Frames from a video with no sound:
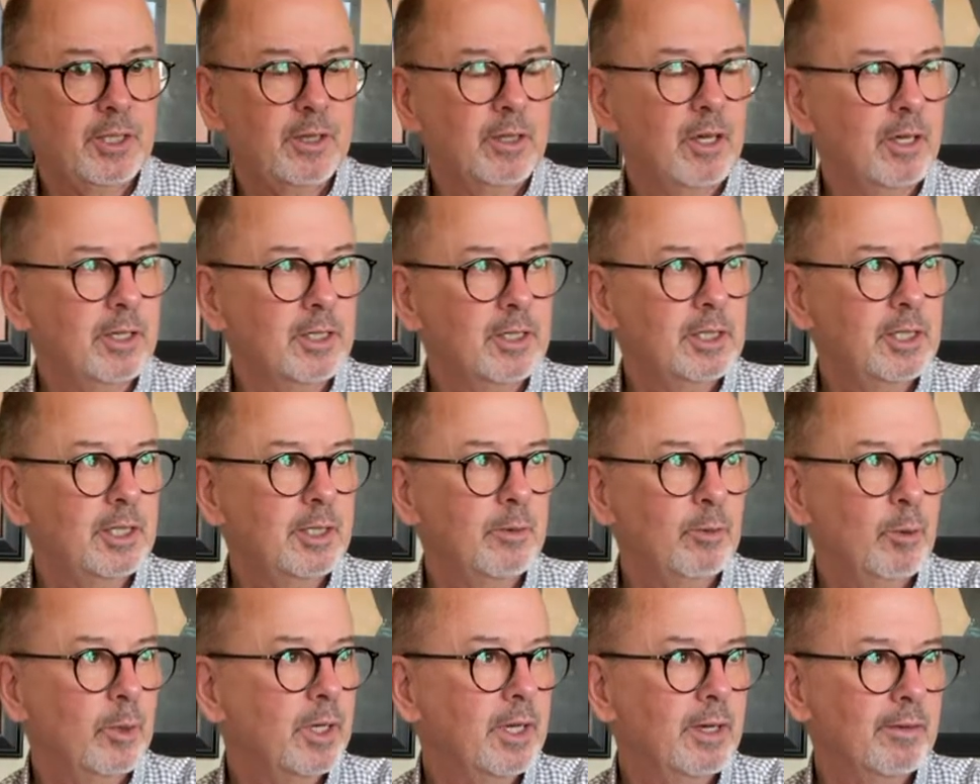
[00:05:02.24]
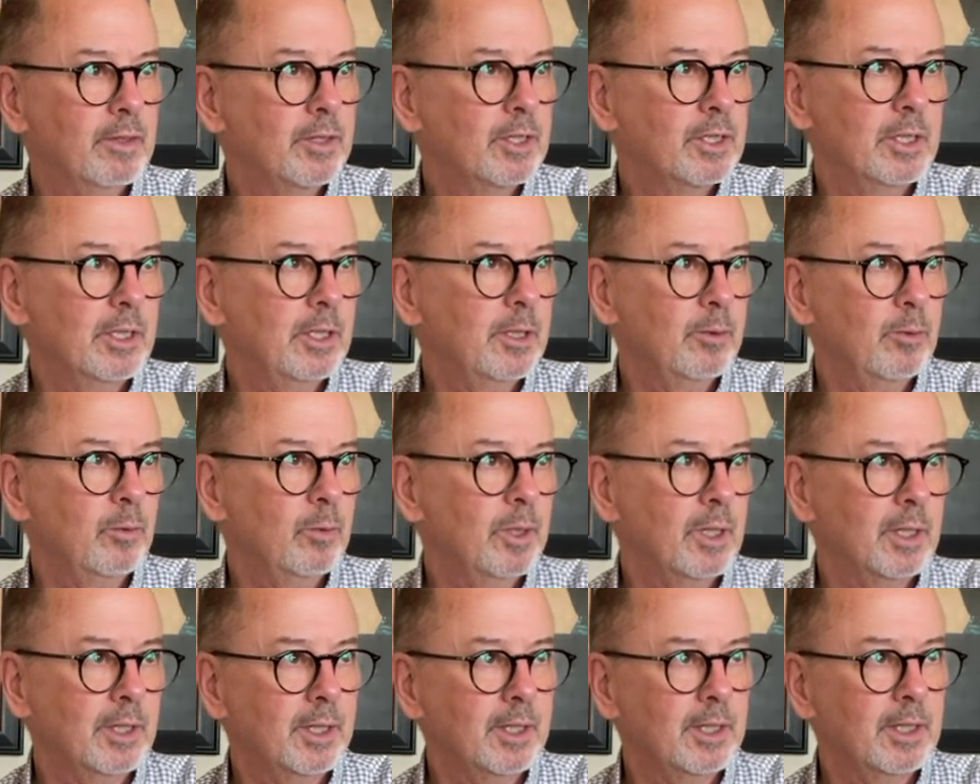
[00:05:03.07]
thought she would never see
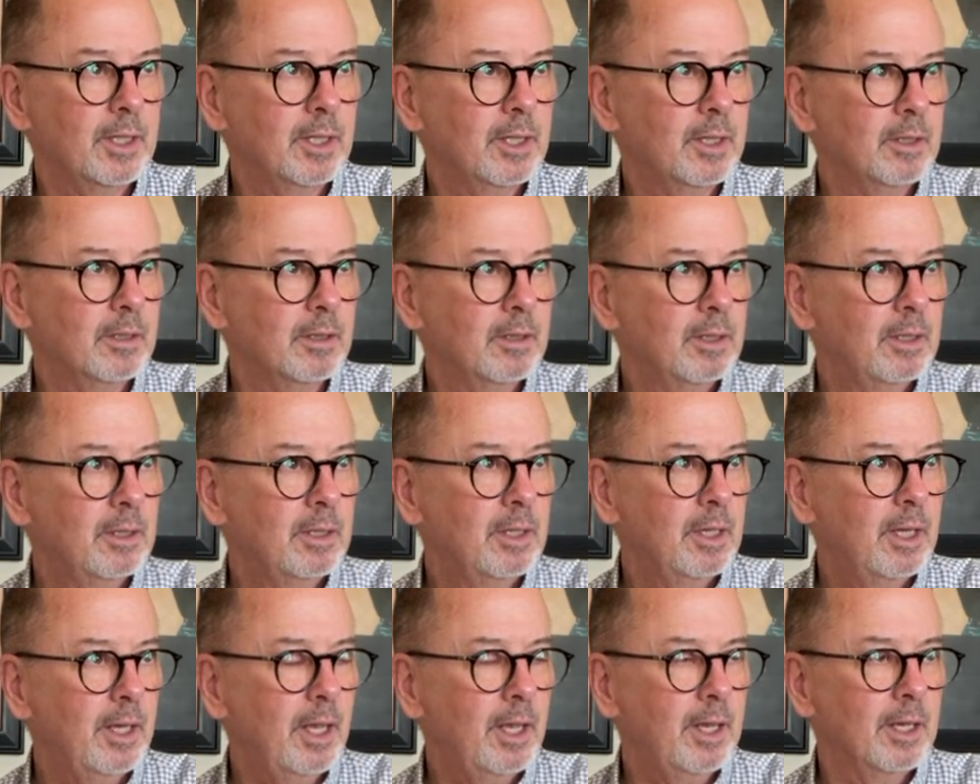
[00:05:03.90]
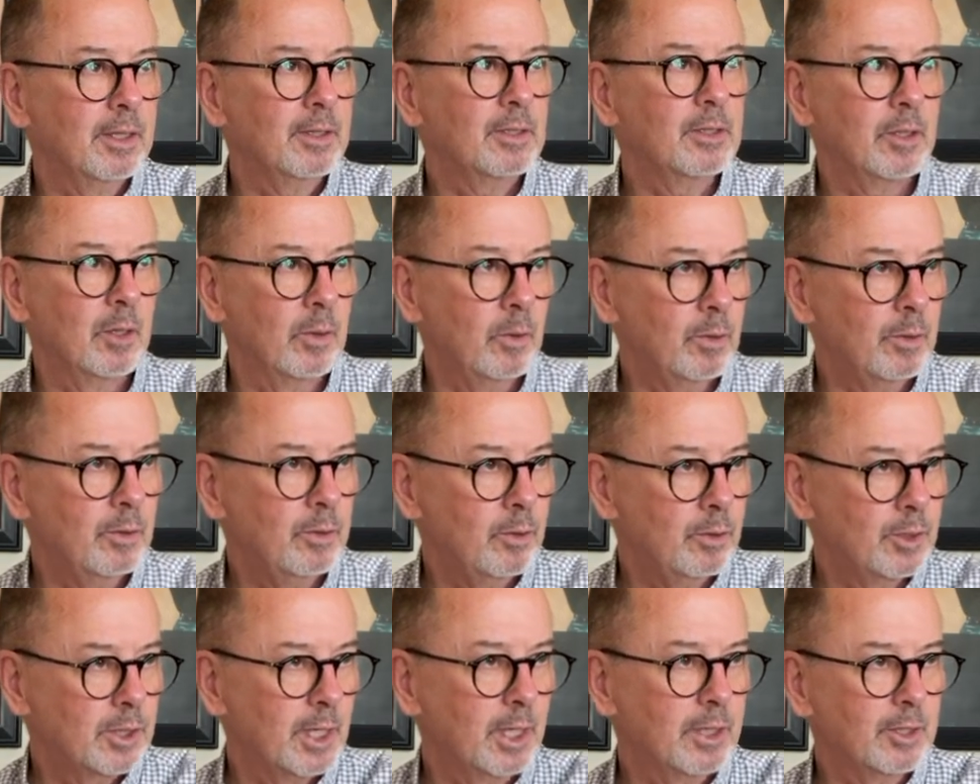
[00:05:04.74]
really again. And so you
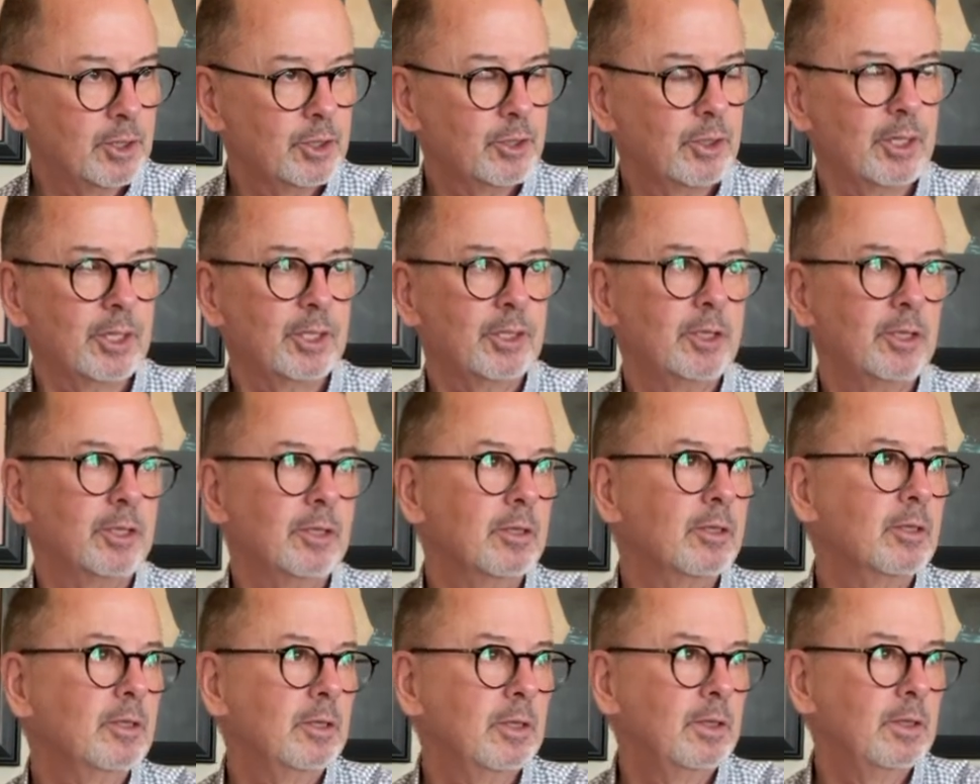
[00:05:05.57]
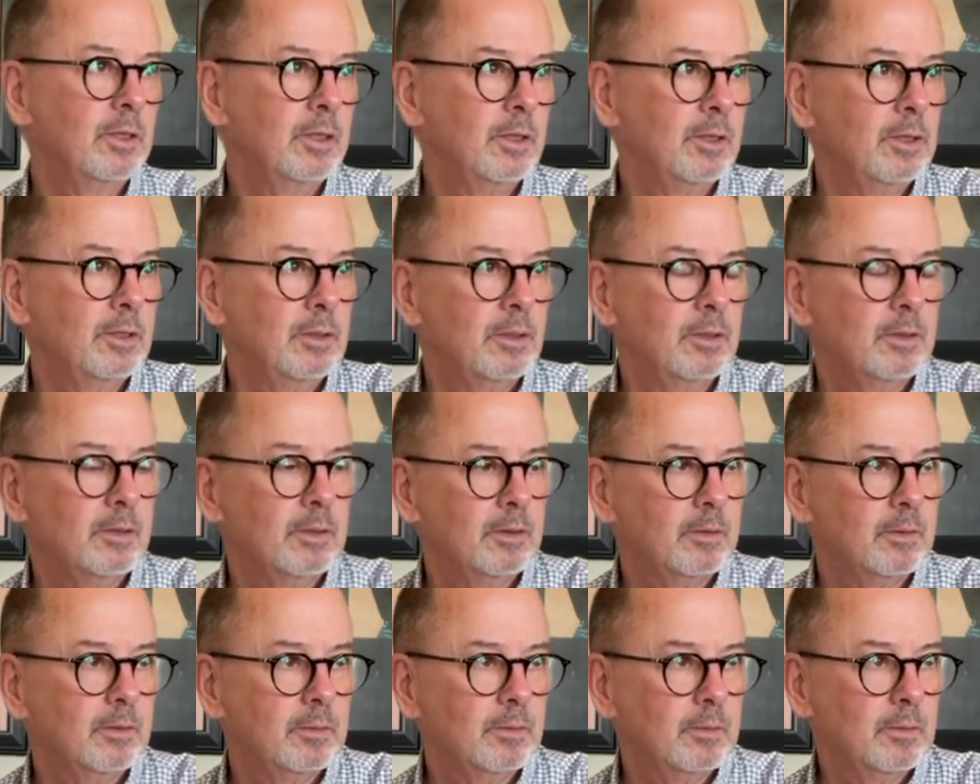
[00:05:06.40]
tell a stranger. Mm.
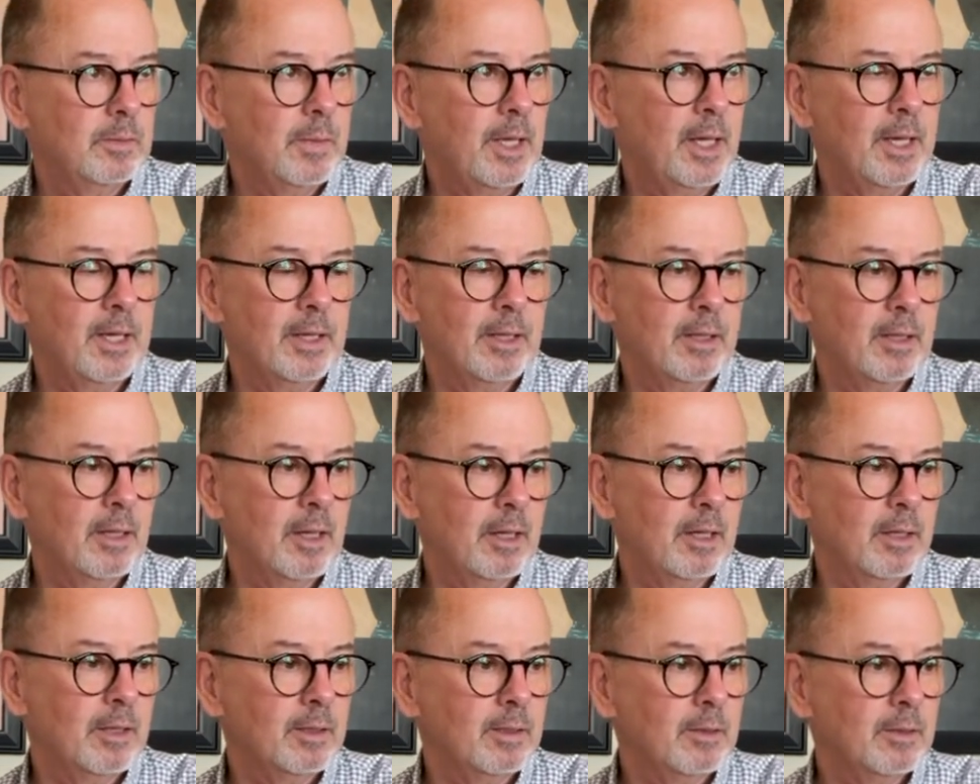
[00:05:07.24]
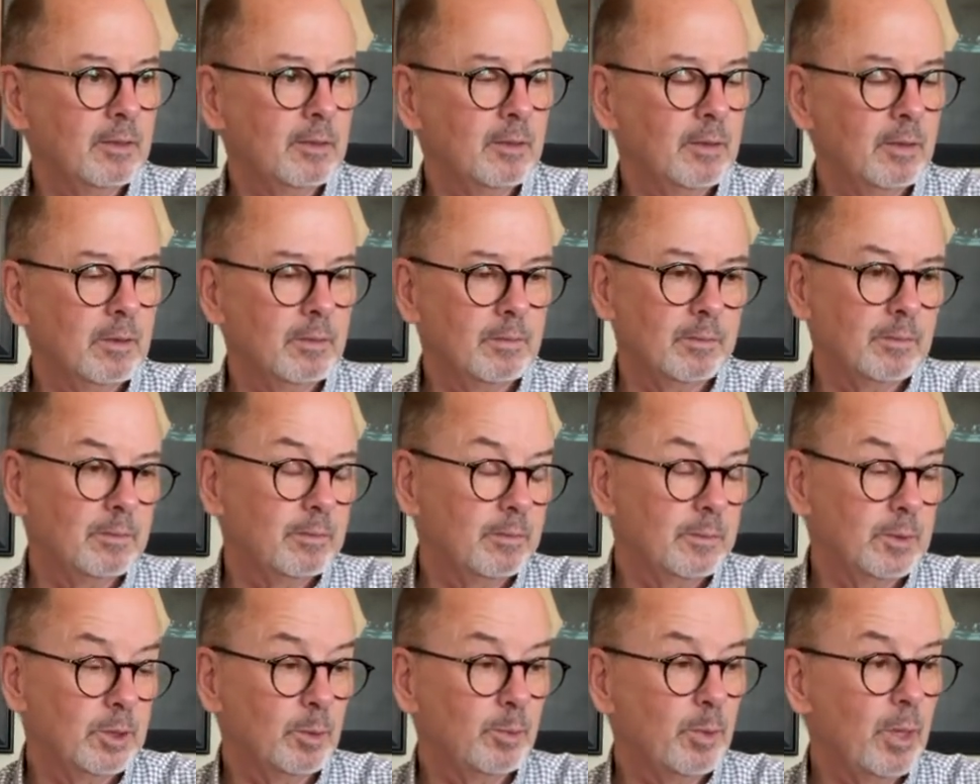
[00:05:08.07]
And uh,
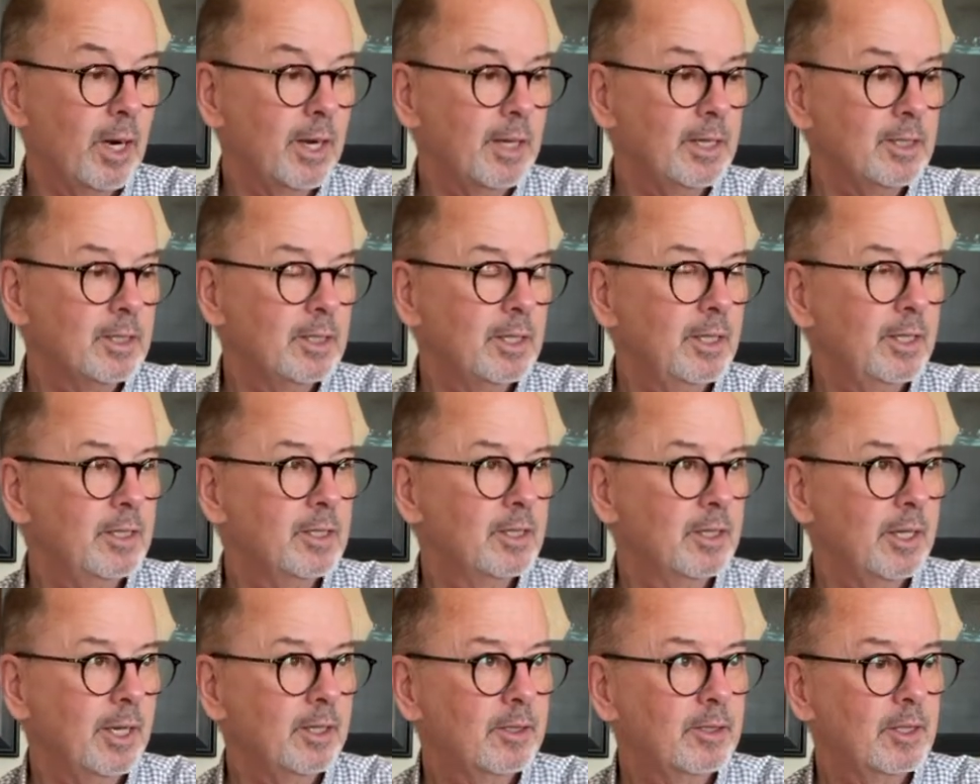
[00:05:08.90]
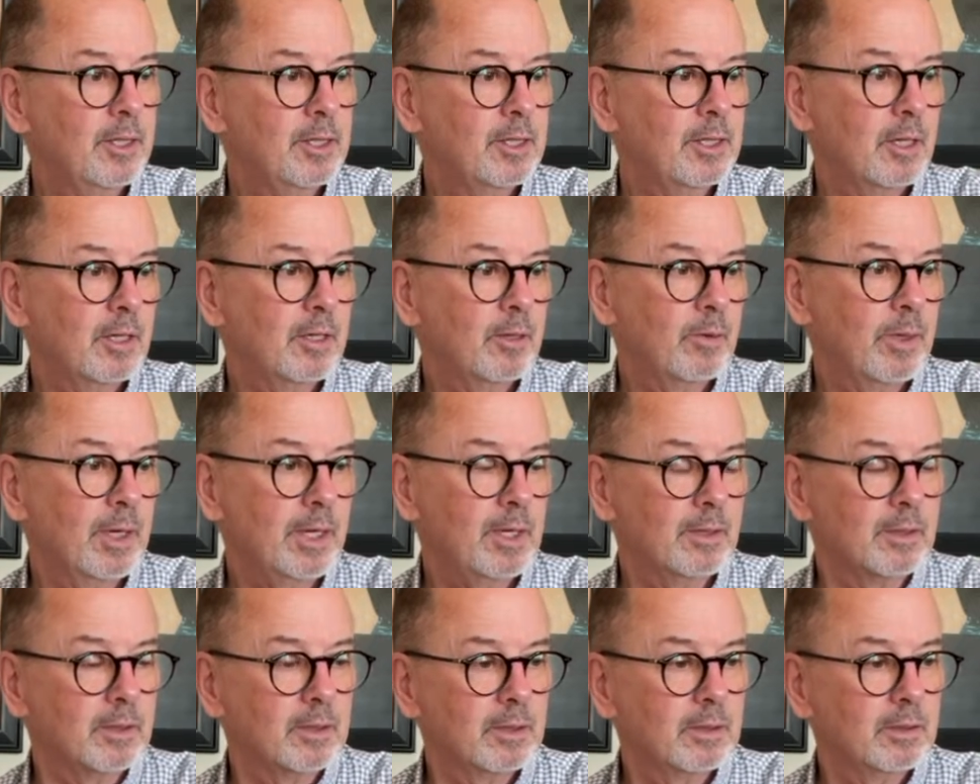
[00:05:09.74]
surprise, he stuck, he stuck
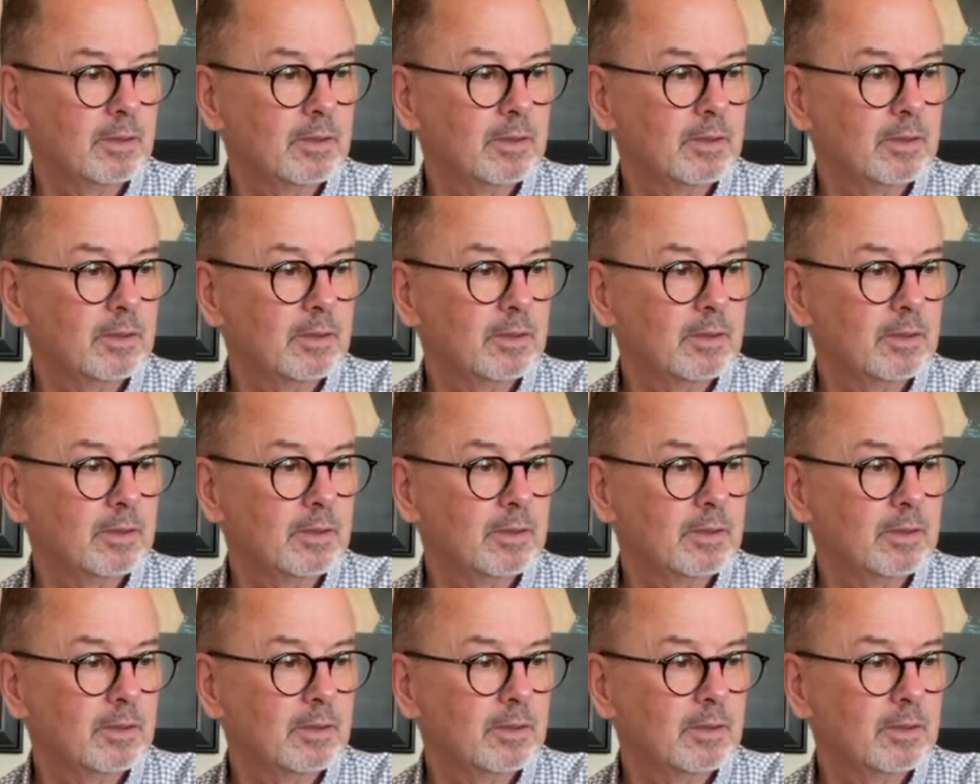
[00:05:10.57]
around.